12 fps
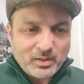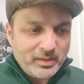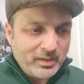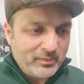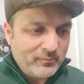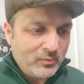
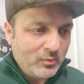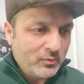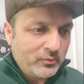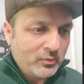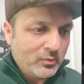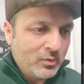I have
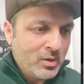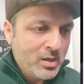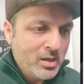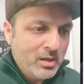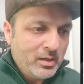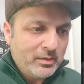also
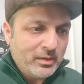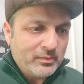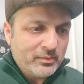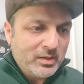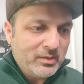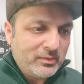
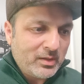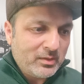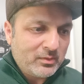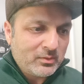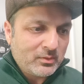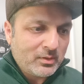done these
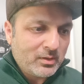things